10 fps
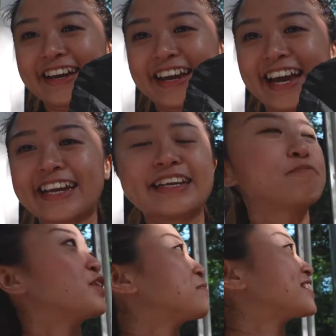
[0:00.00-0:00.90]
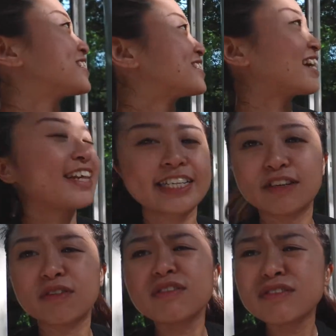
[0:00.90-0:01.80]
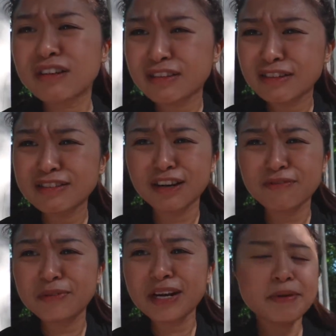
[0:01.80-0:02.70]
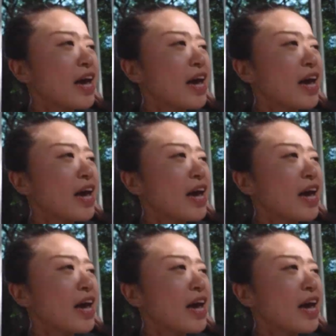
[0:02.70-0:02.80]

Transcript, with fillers: And pretty much they sell active... Oh, they're taking selfie without me.